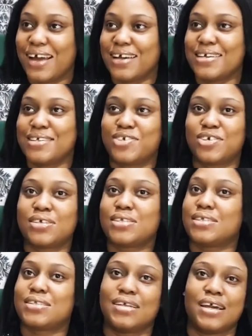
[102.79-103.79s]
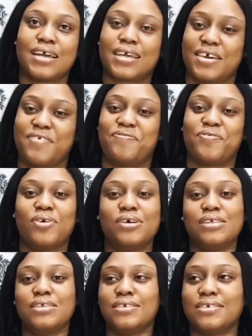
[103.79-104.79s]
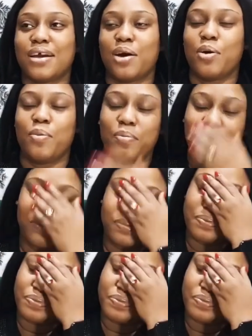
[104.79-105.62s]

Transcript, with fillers: It's just like a phone um,